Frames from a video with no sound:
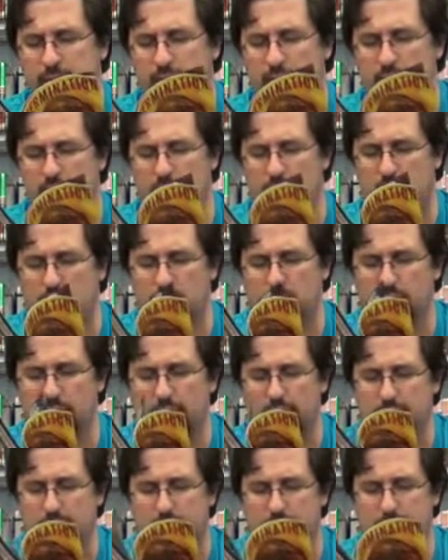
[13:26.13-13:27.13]
you know, you
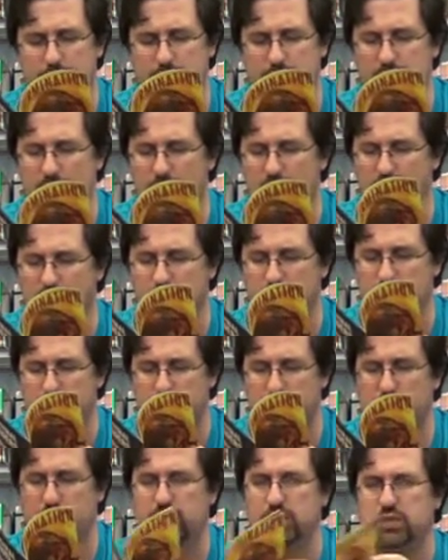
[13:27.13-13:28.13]
had Nox
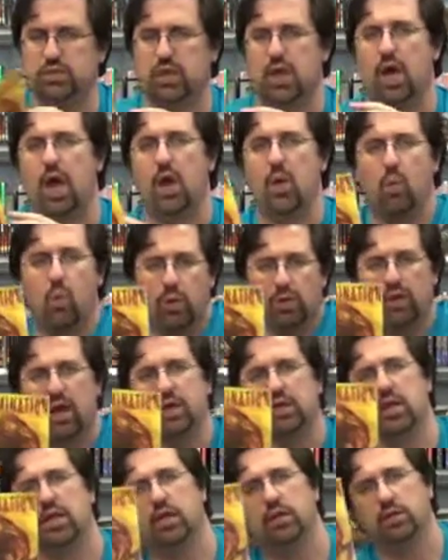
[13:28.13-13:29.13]
with his "I will
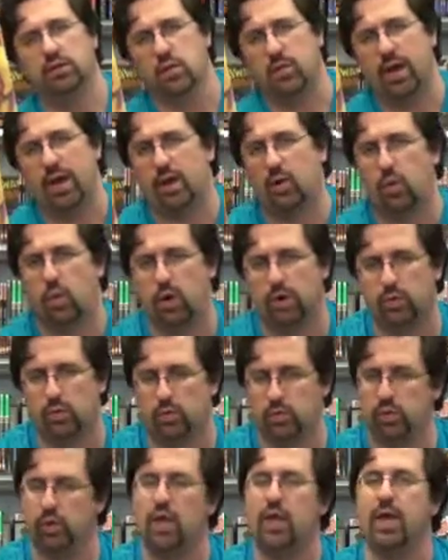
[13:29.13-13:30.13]
not kill no matter what"
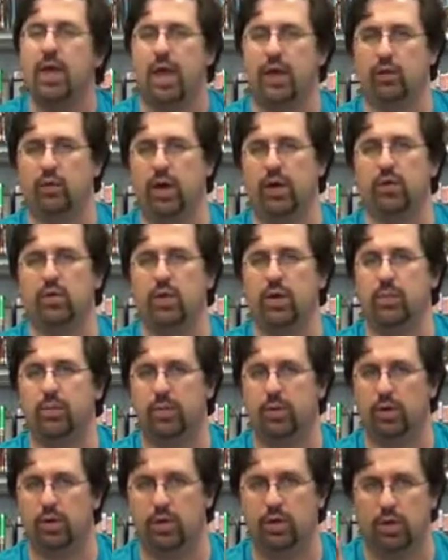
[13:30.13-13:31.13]
rule, and Red
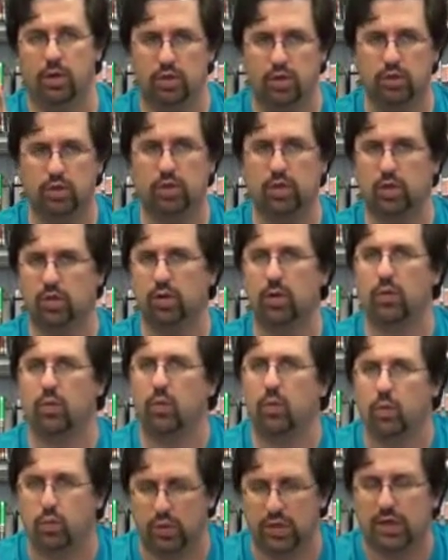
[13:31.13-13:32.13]
Reaper, you know,
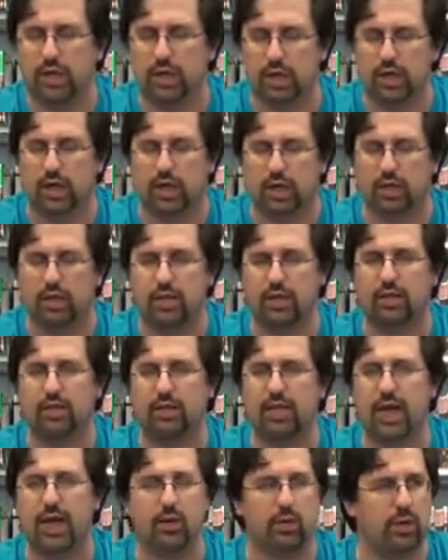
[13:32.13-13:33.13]
really, you're going to cling to
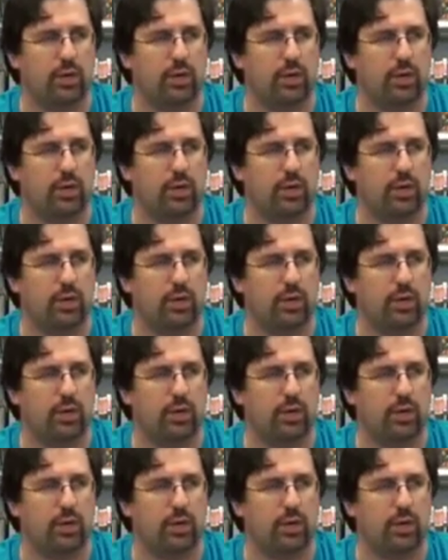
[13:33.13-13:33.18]
that?